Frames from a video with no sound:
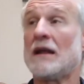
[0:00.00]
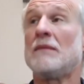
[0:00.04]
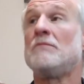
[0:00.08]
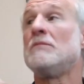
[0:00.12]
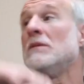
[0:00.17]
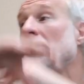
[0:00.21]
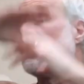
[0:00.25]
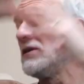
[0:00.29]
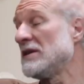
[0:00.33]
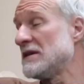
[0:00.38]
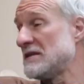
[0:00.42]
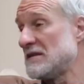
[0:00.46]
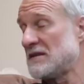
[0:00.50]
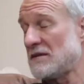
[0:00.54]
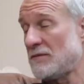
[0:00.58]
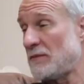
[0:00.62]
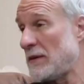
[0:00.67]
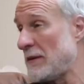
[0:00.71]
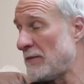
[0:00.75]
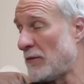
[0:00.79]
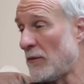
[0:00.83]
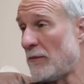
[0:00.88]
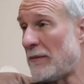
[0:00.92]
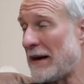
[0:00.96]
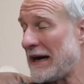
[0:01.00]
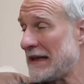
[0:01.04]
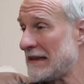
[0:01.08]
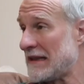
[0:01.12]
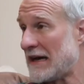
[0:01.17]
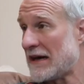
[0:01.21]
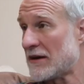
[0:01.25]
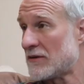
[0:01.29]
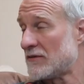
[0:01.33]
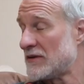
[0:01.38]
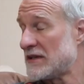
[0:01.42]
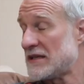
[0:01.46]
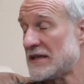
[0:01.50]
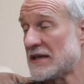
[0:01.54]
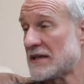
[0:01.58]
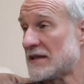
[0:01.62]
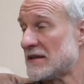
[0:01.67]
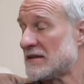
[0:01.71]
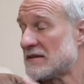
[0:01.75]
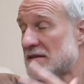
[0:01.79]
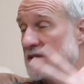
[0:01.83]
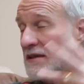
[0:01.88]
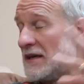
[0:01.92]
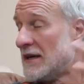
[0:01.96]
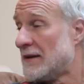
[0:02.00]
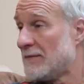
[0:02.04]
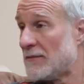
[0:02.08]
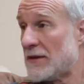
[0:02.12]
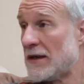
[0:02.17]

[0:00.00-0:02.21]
And millions of people buy lottery tickets,